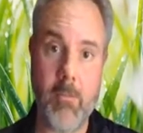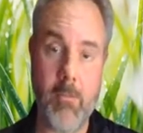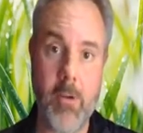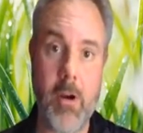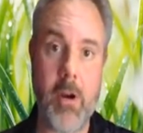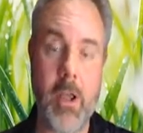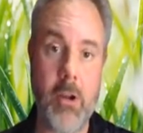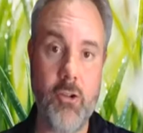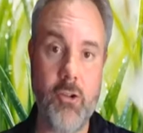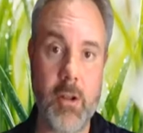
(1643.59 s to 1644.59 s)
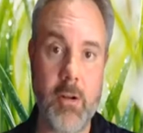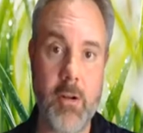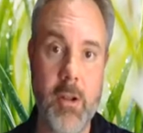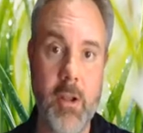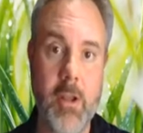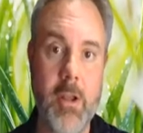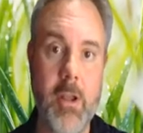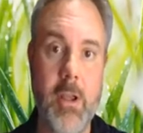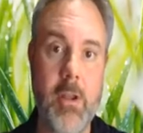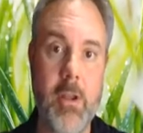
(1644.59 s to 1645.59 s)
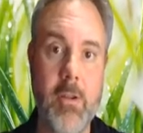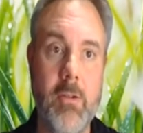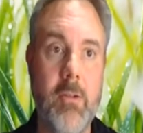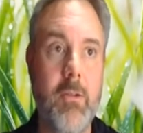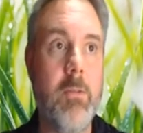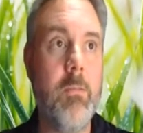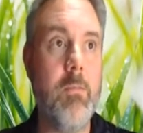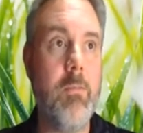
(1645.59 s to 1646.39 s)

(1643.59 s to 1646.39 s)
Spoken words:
variation is